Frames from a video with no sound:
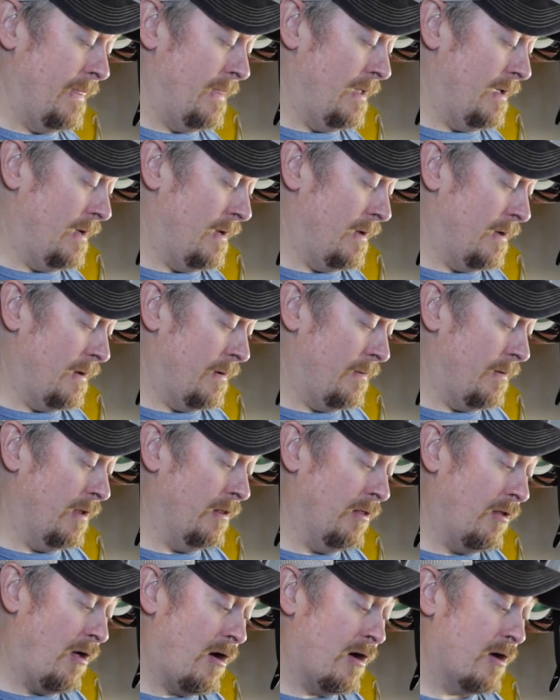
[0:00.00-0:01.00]

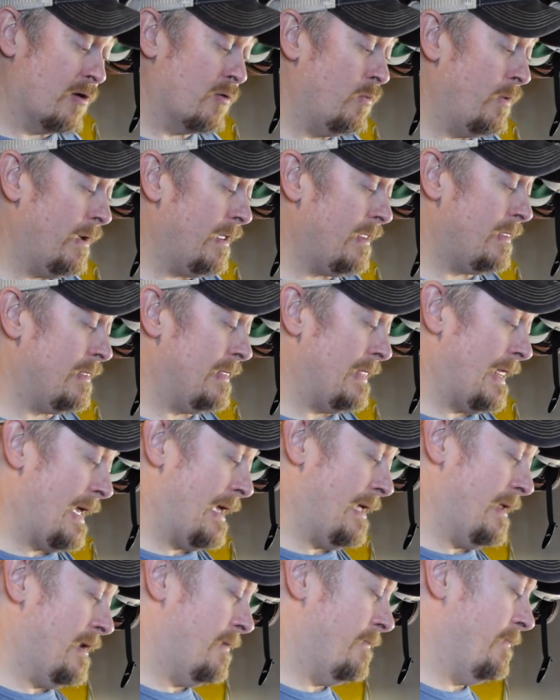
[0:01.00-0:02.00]
Along with
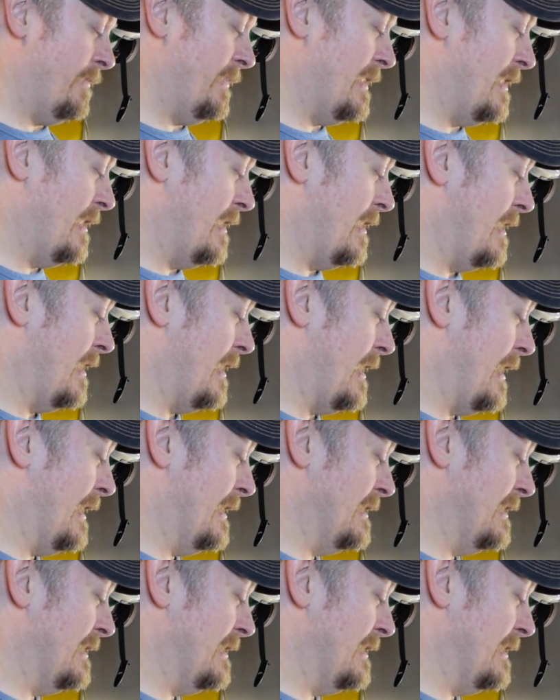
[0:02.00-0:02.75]
that, I